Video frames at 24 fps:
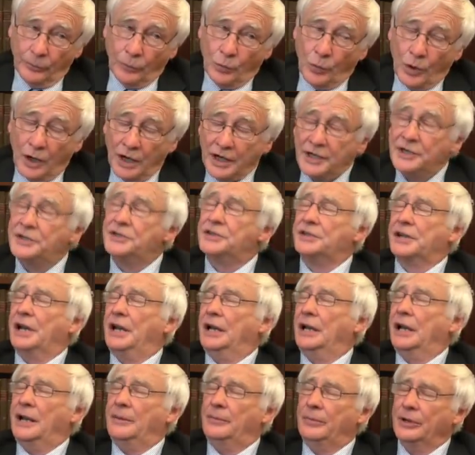
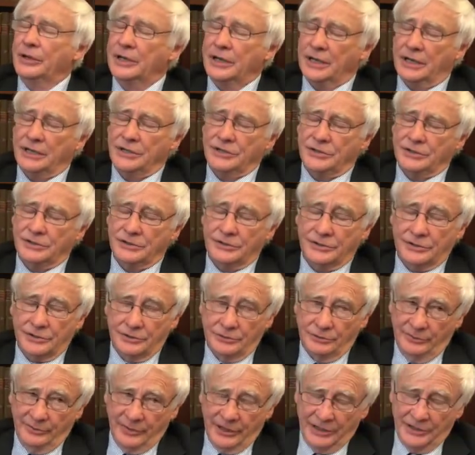wide-scale applications
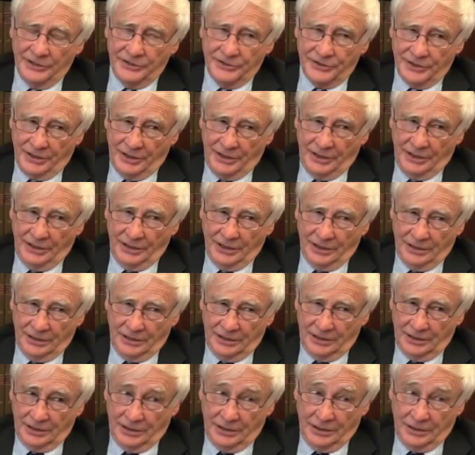that we may see
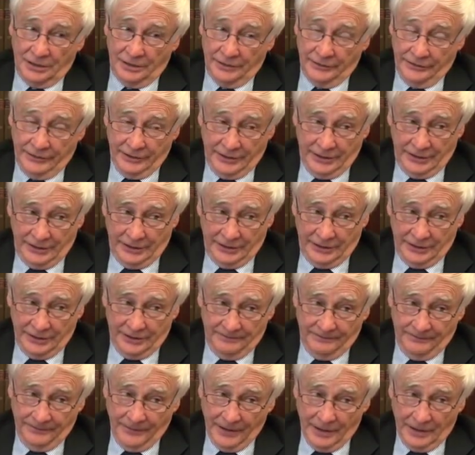are
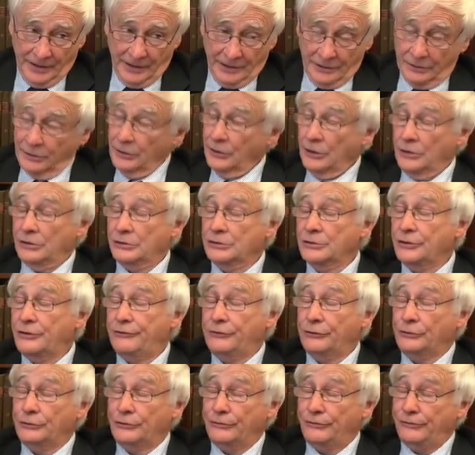the
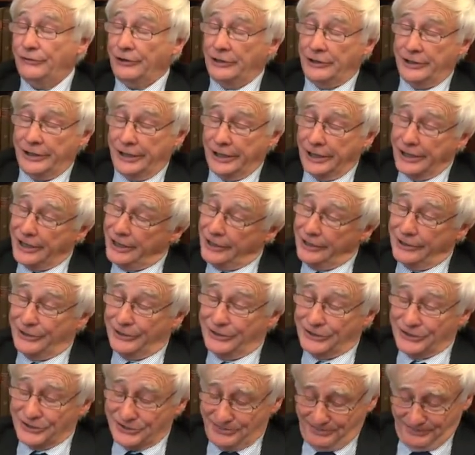longed-for flying
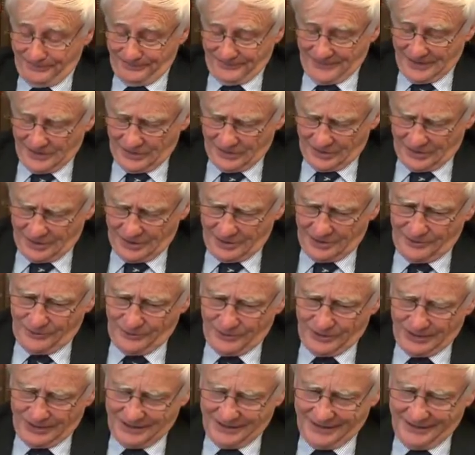cars.
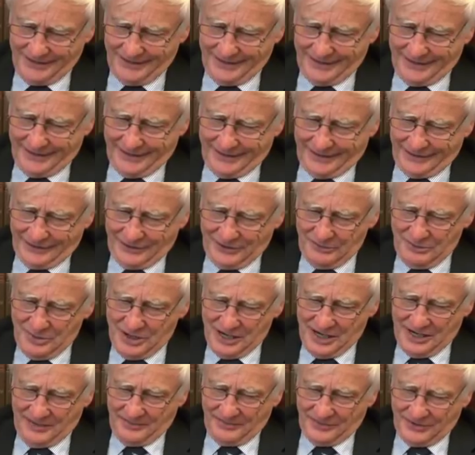So
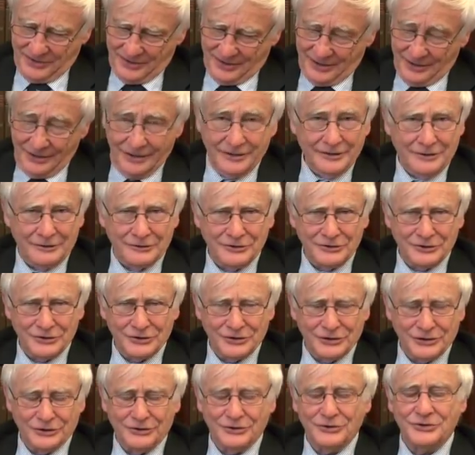perhaps there is a
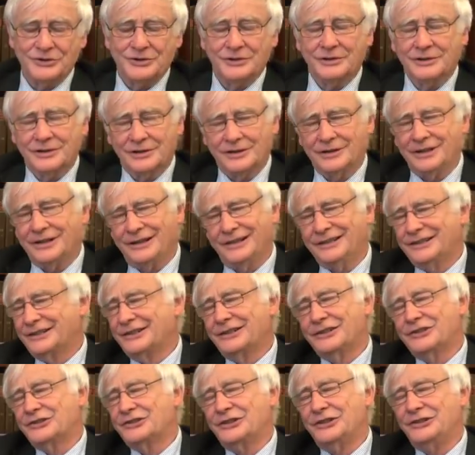solution to the
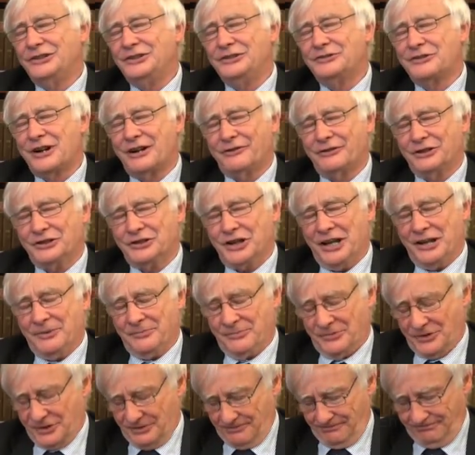city traffic
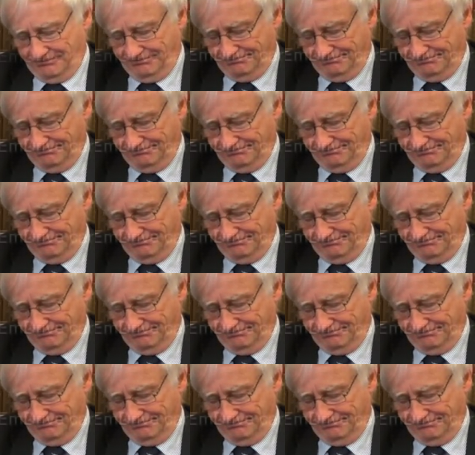jams.